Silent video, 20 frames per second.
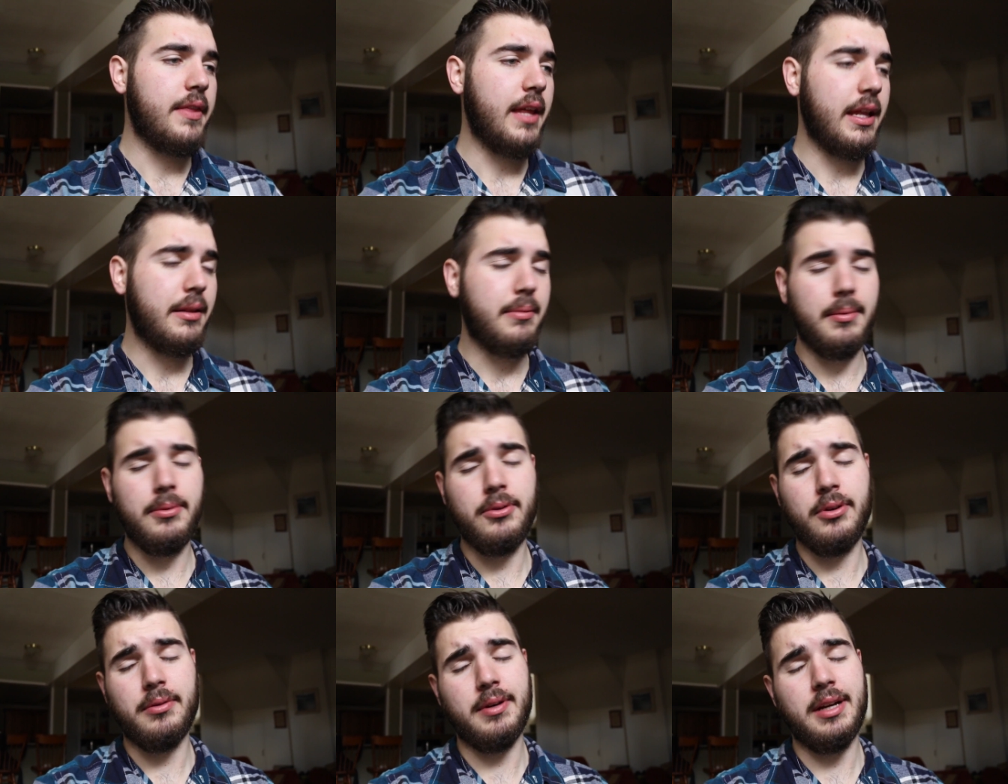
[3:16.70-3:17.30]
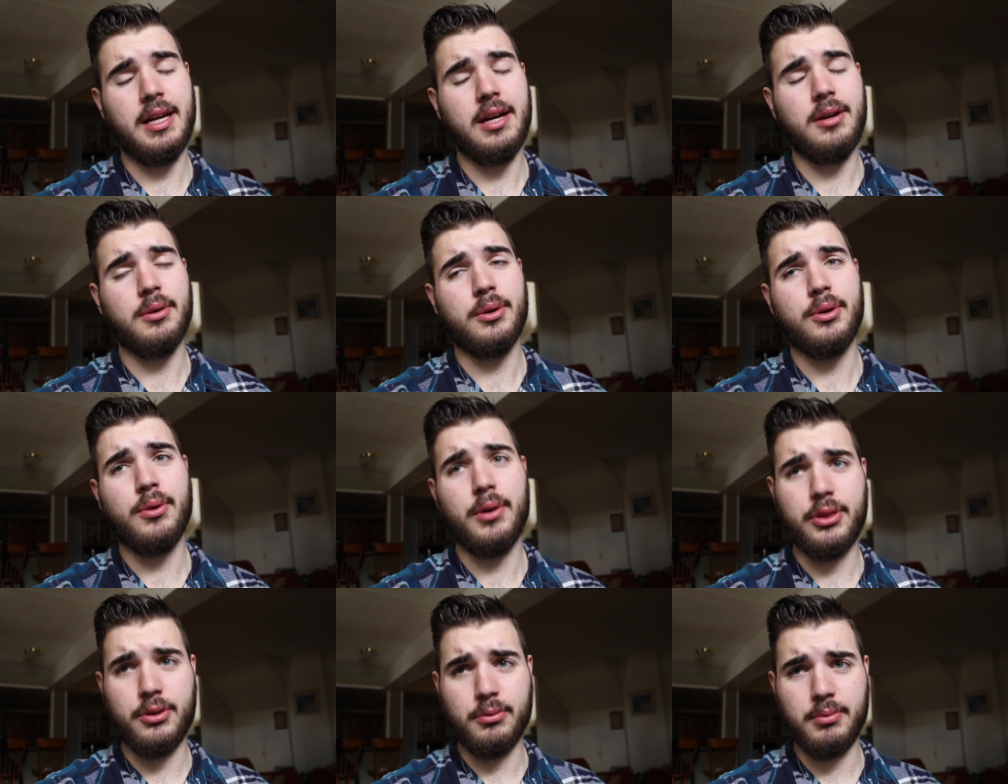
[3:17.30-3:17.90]
That's what I'm doing right now,
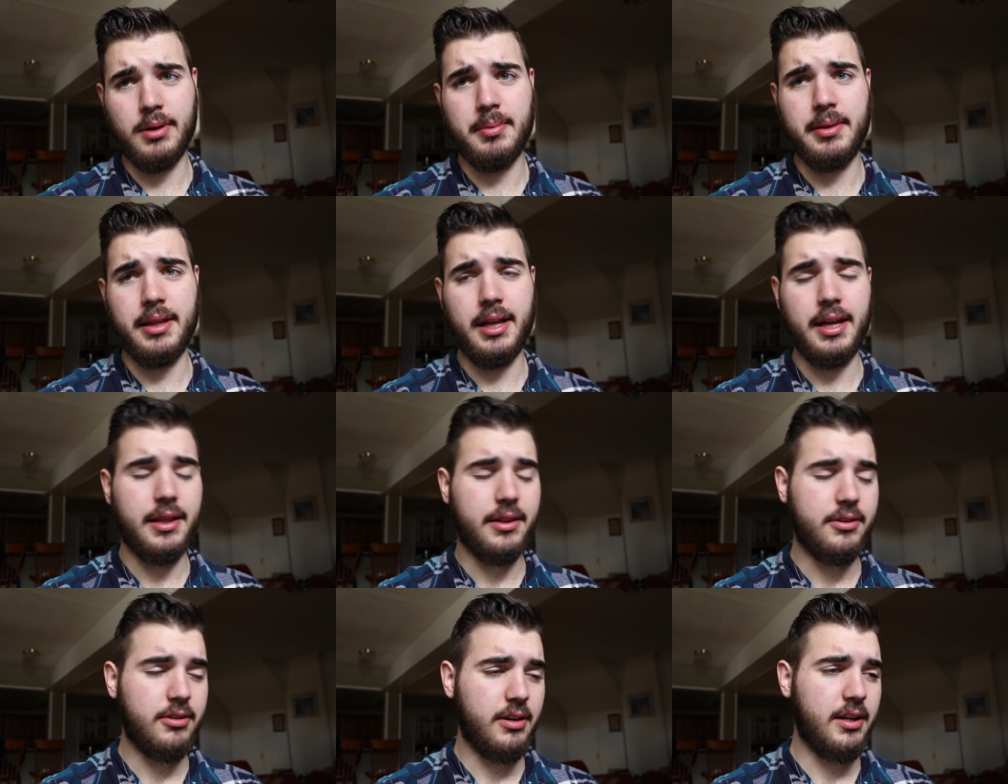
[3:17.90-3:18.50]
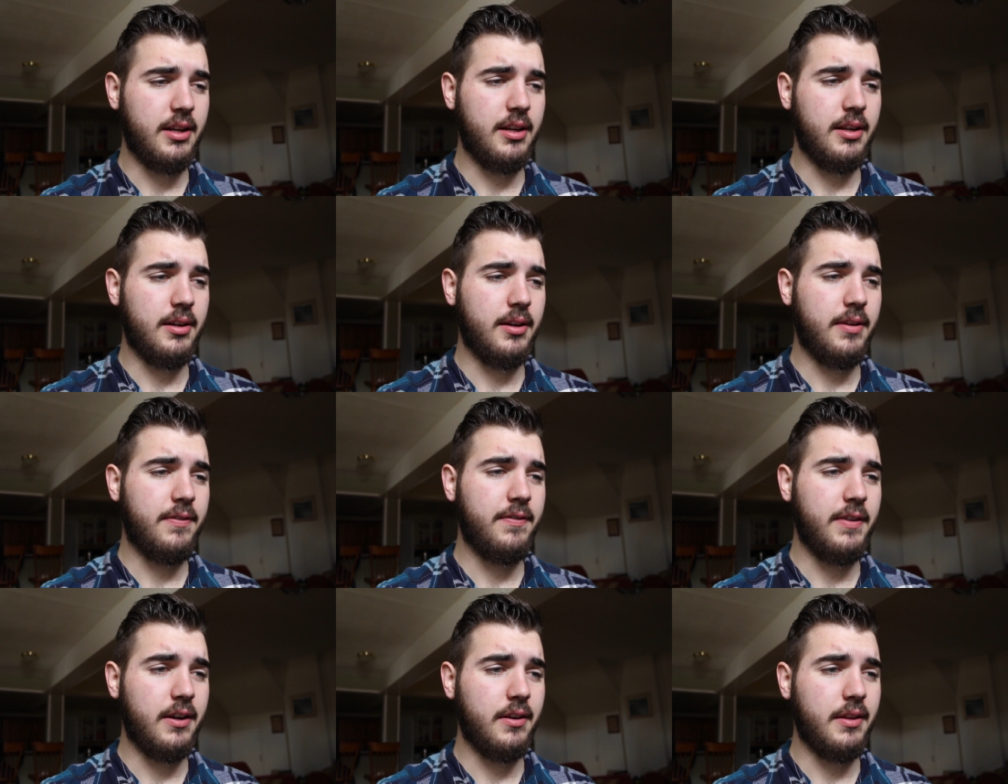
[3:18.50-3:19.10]
going through websites, trying to
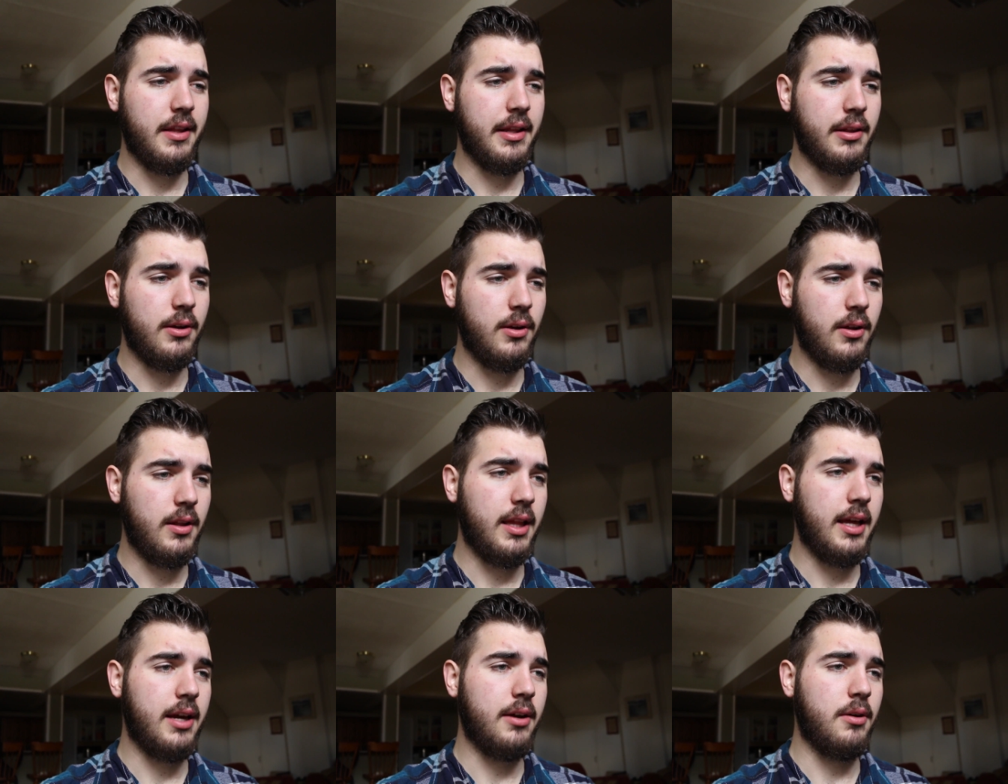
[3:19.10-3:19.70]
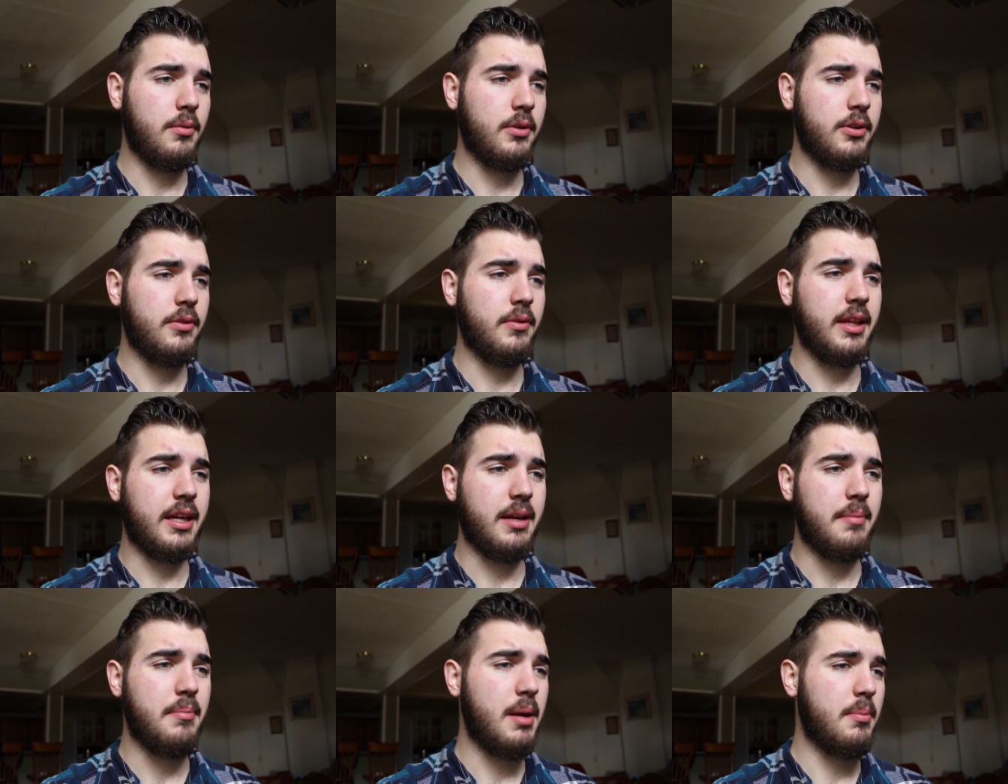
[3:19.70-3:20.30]
figure this whole out. We're
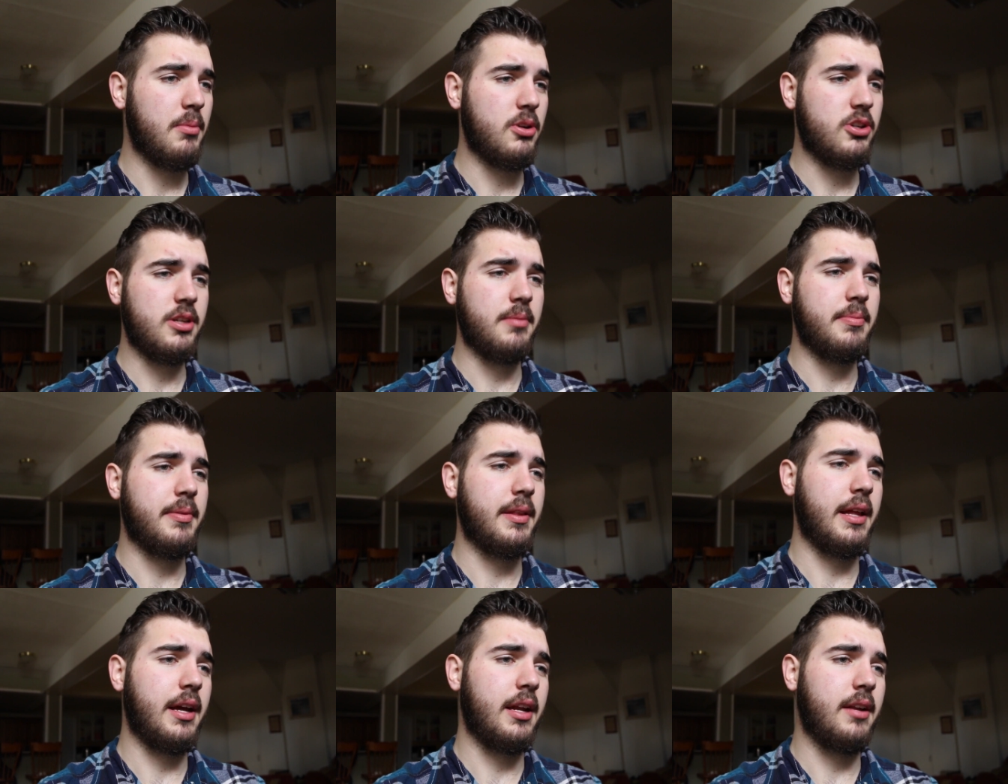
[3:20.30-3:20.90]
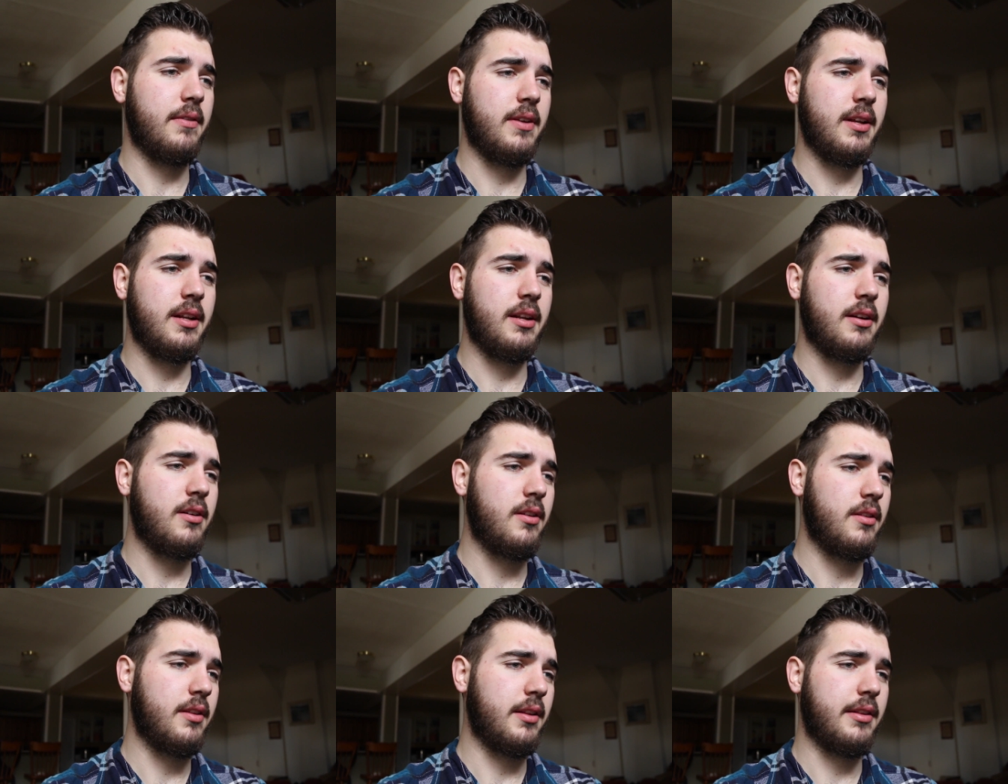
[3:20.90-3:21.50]
doing like a membership side of it and
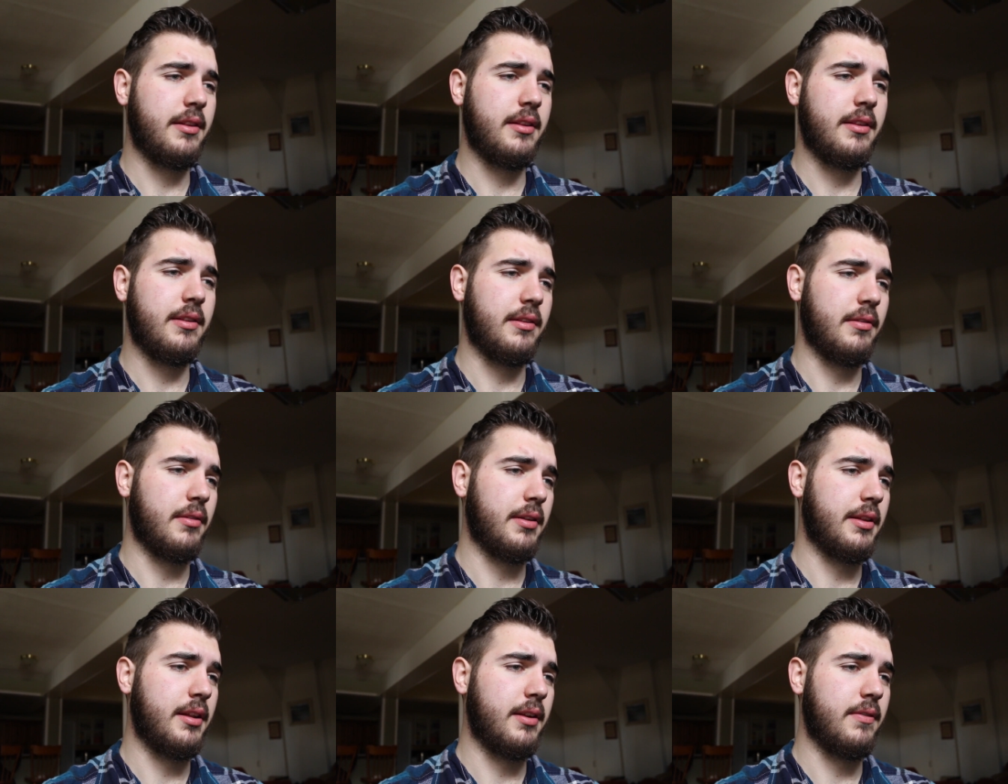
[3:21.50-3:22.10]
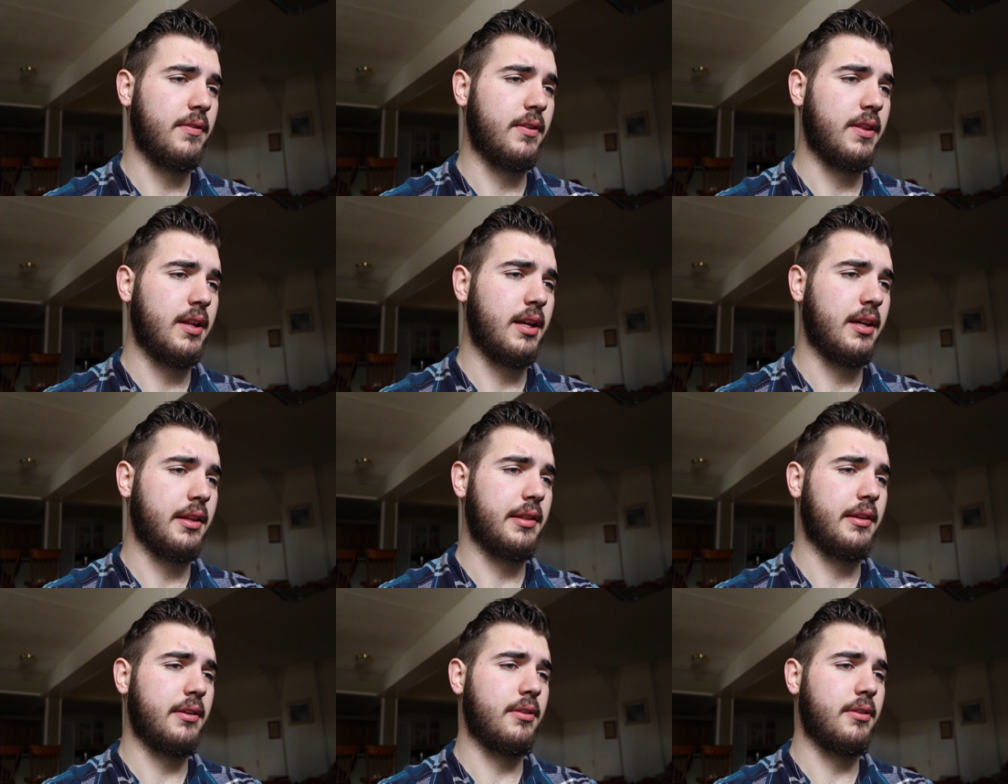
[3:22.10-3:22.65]
all sorts of different things.